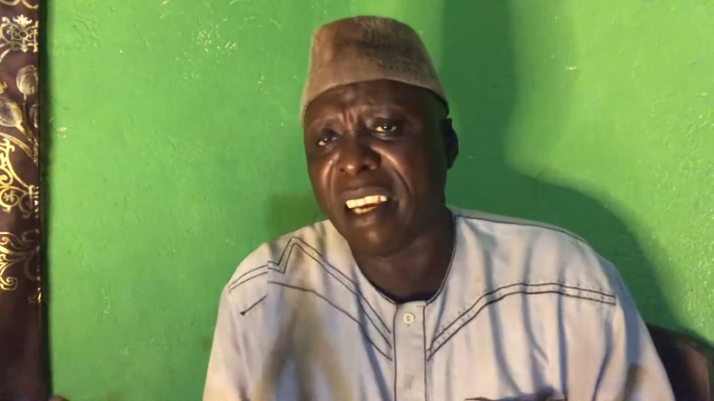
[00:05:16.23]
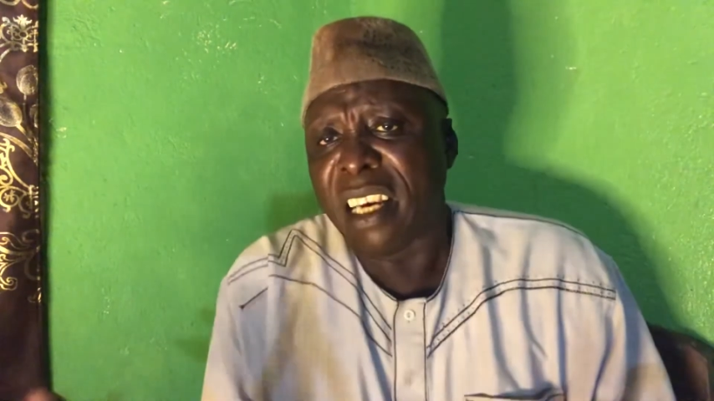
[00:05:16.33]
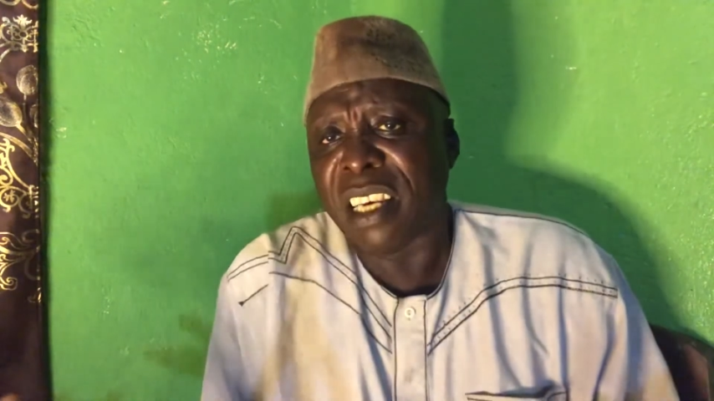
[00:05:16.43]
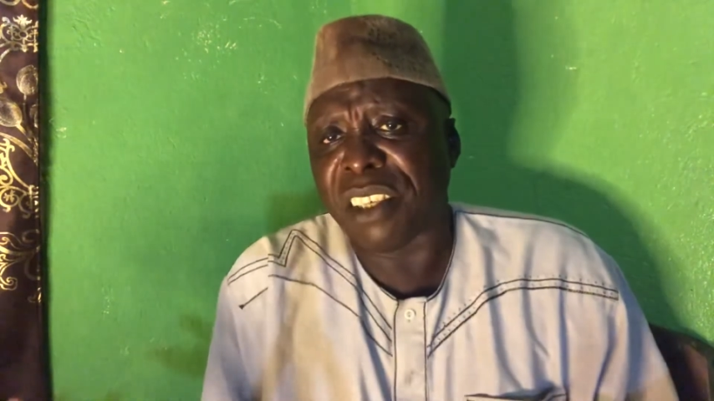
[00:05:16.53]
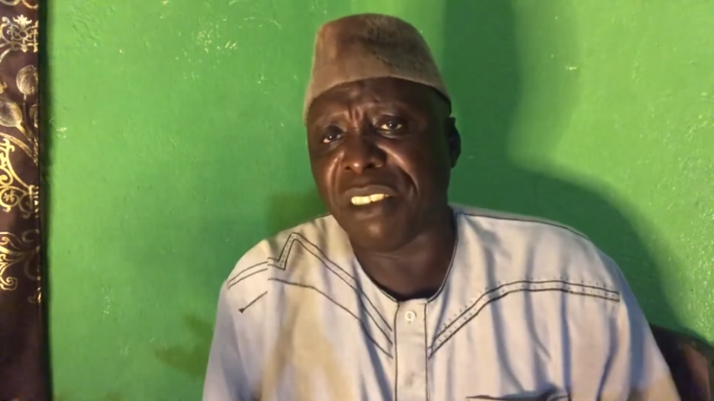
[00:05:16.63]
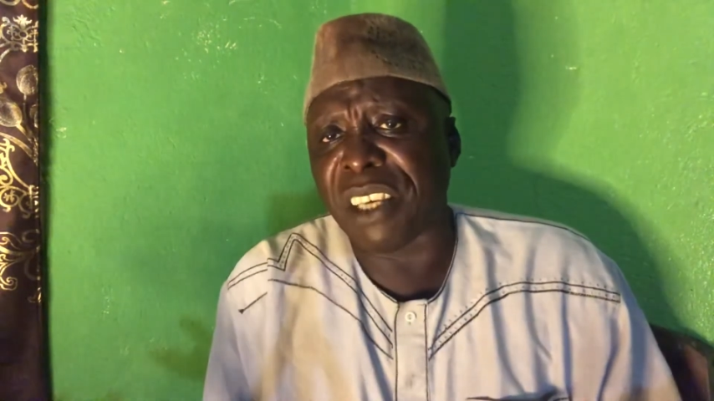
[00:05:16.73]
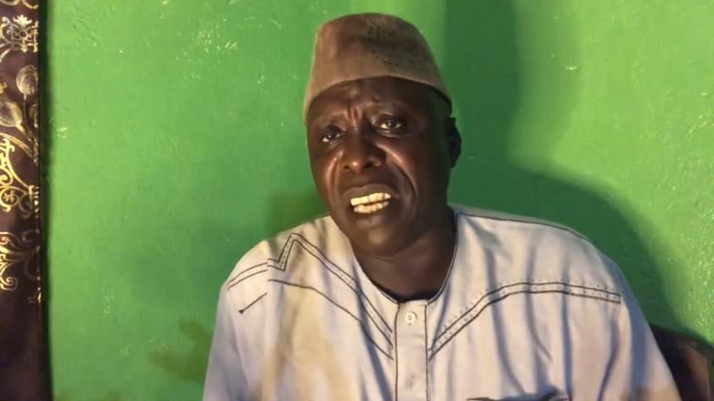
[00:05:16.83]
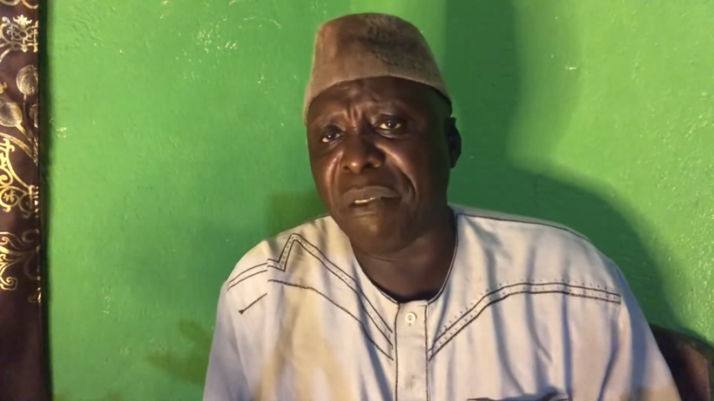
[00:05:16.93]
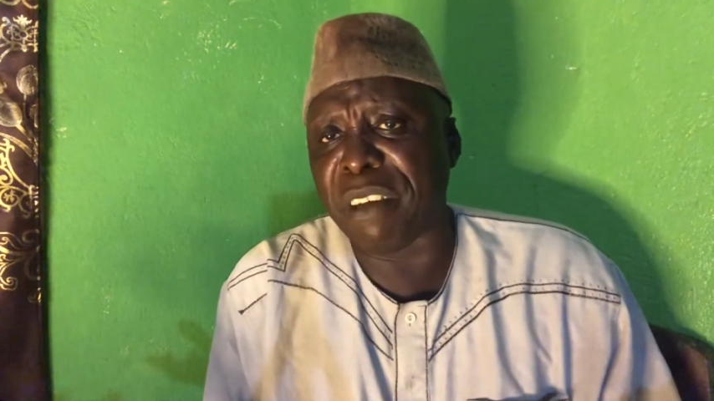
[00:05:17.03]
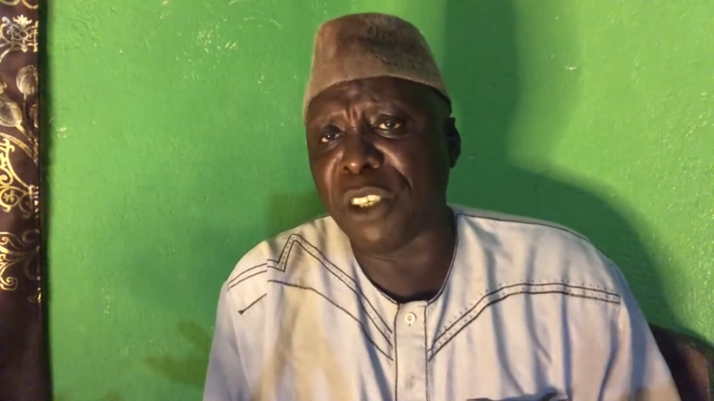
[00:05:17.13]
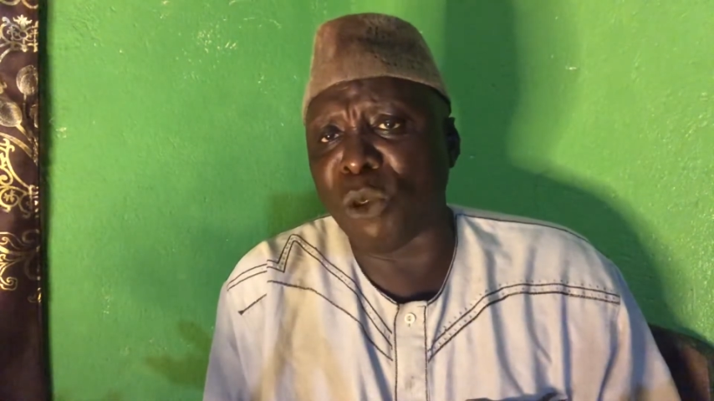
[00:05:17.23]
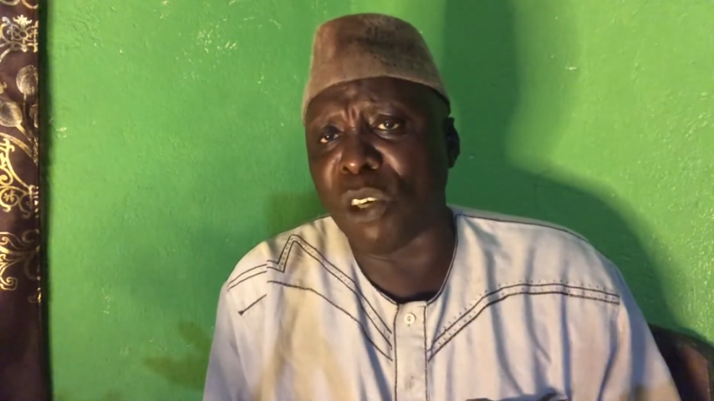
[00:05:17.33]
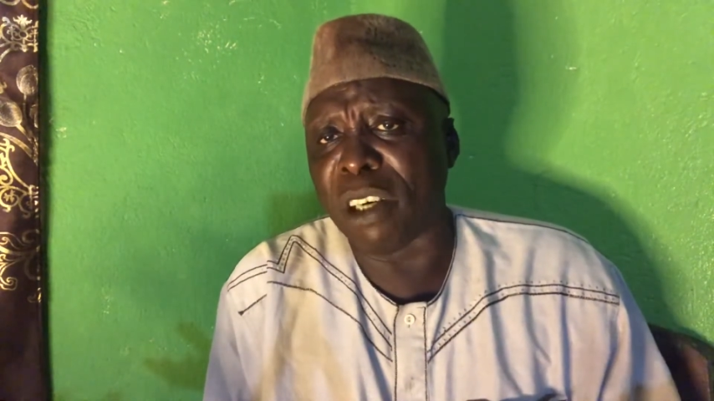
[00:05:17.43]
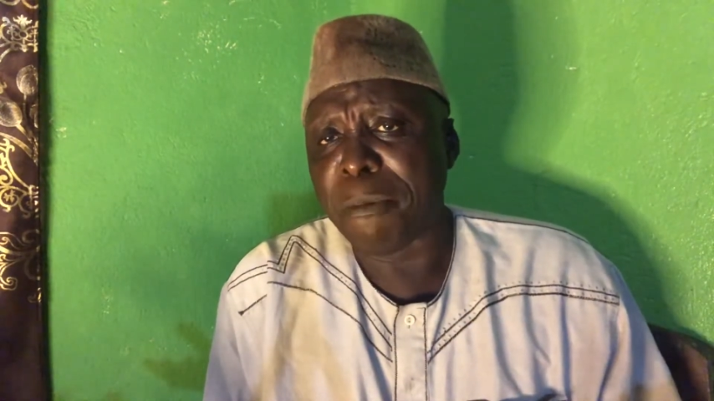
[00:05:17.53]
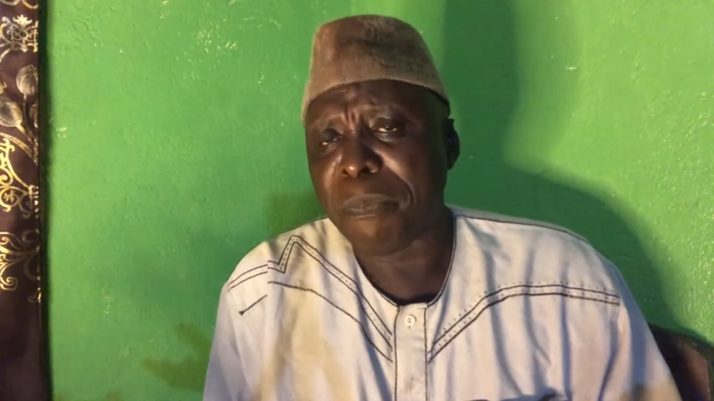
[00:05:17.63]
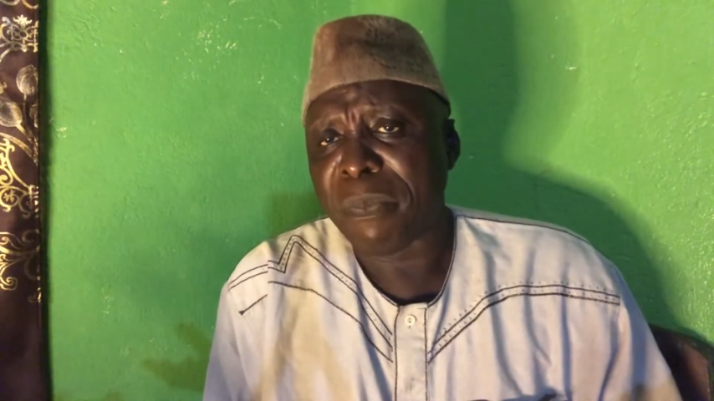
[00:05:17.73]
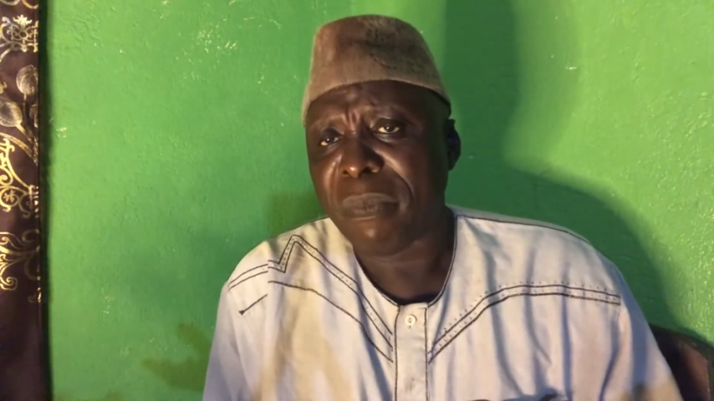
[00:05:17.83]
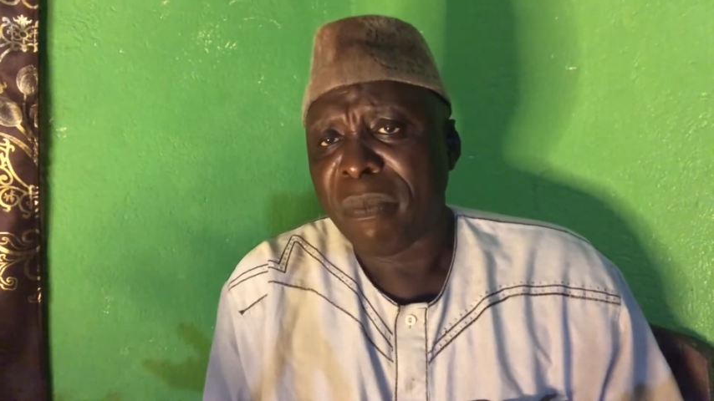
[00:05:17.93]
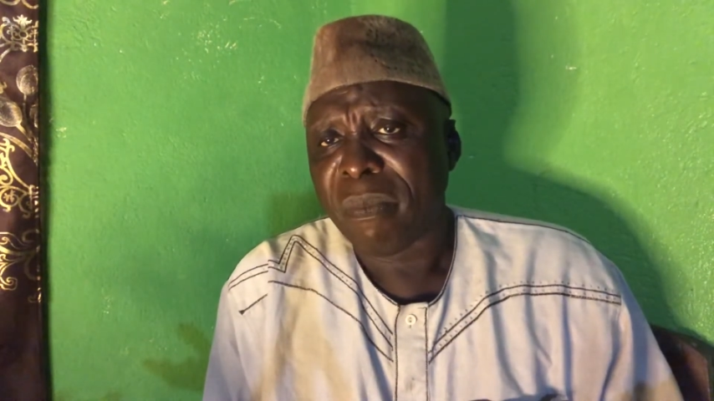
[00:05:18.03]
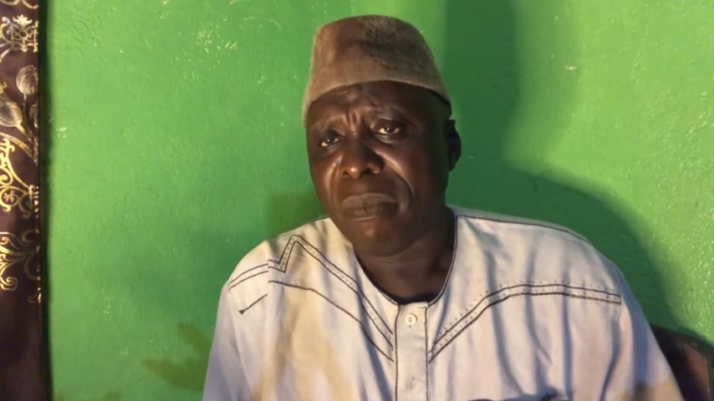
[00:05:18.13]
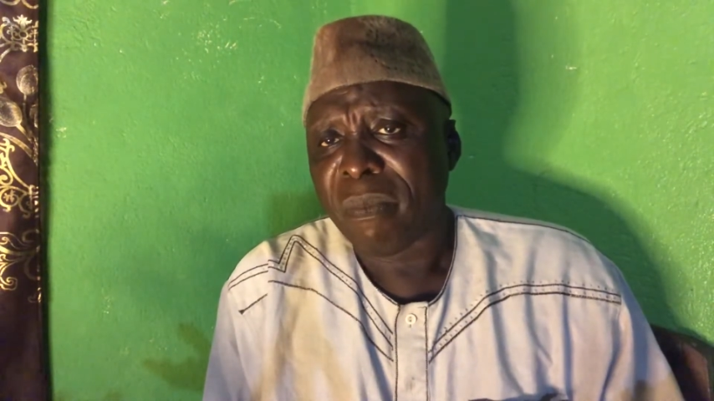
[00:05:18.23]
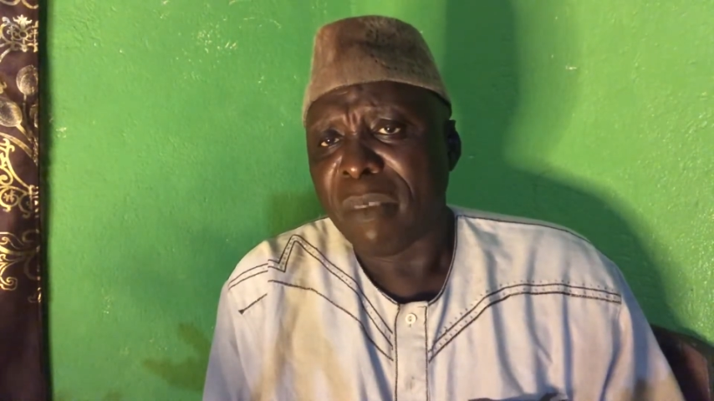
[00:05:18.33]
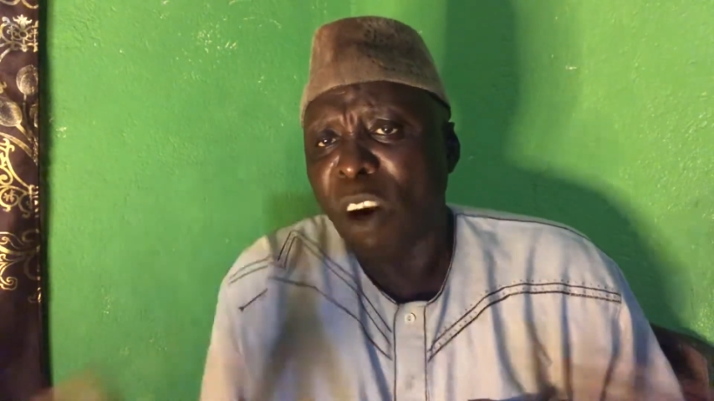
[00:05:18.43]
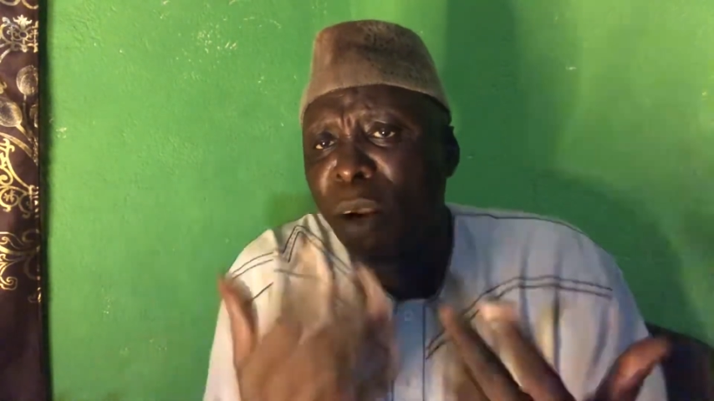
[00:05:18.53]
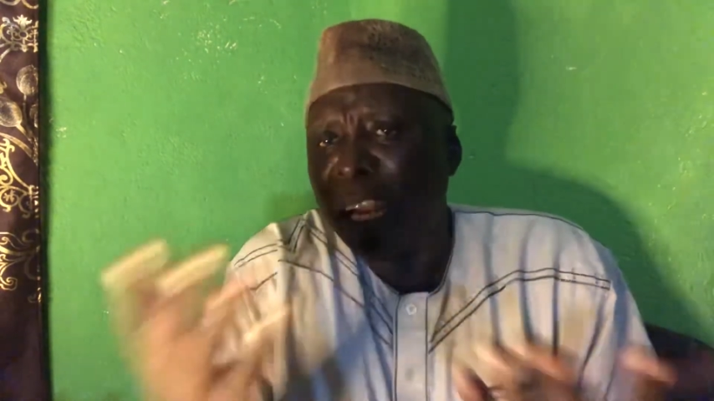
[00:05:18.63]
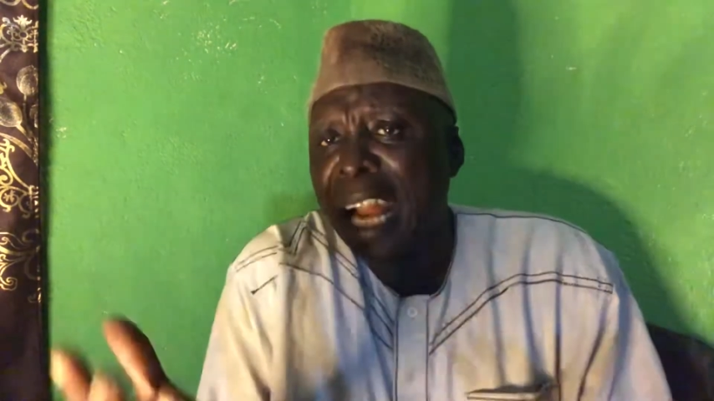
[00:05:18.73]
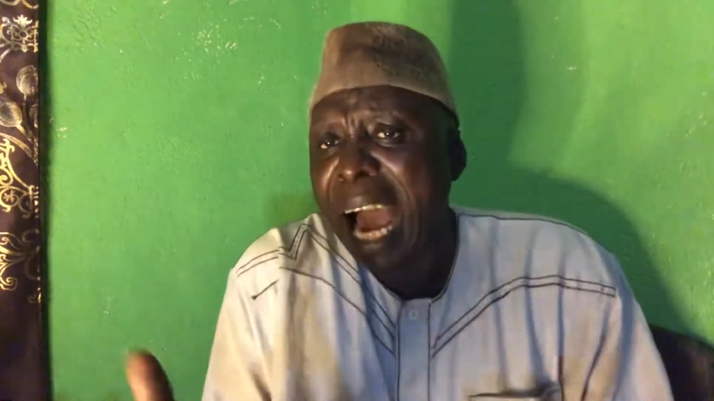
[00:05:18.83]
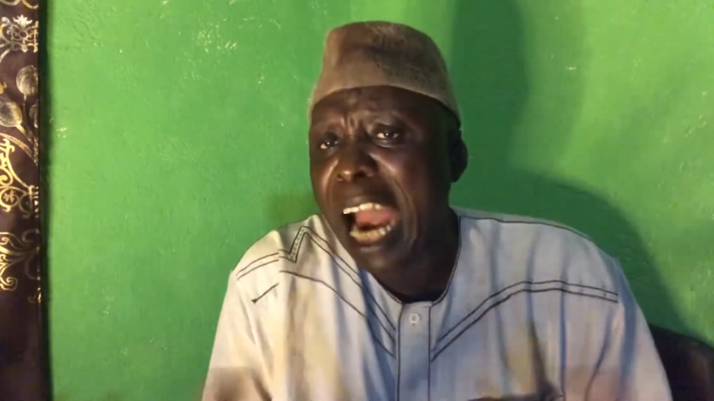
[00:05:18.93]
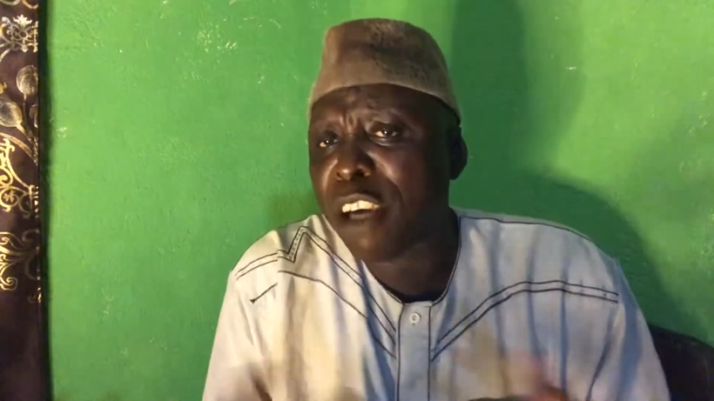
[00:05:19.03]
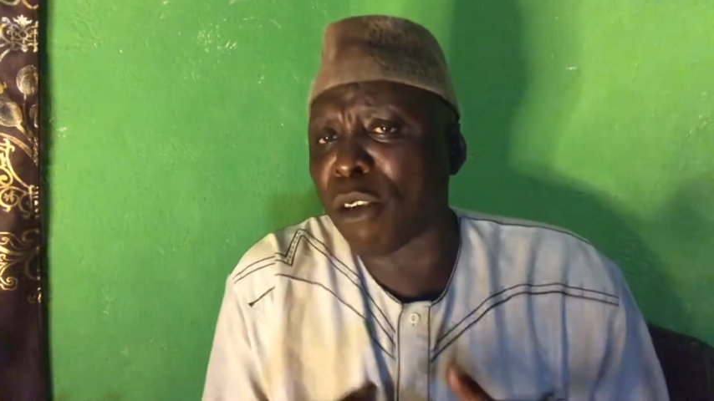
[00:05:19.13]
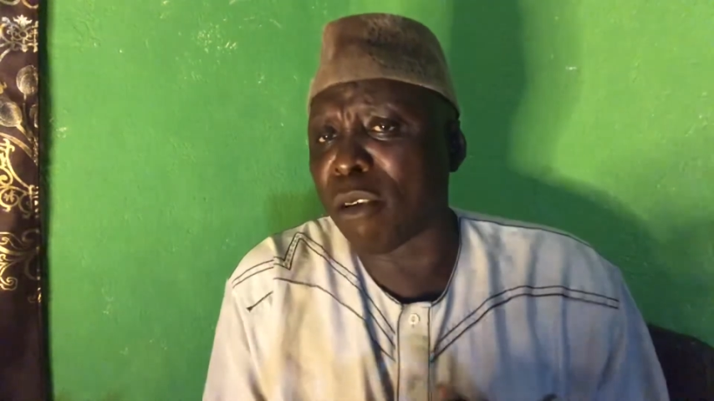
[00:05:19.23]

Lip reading: such an individual? A liar.